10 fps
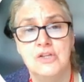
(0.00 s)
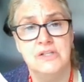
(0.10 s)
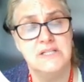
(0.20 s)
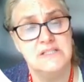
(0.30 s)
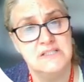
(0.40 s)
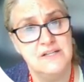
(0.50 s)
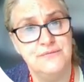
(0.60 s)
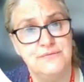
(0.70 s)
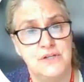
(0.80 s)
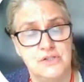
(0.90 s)

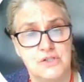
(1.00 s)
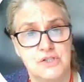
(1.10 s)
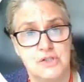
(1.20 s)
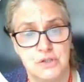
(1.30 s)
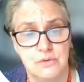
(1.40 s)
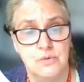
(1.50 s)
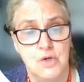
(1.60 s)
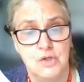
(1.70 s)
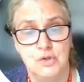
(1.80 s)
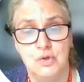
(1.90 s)
References,
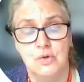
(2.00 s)
opinions,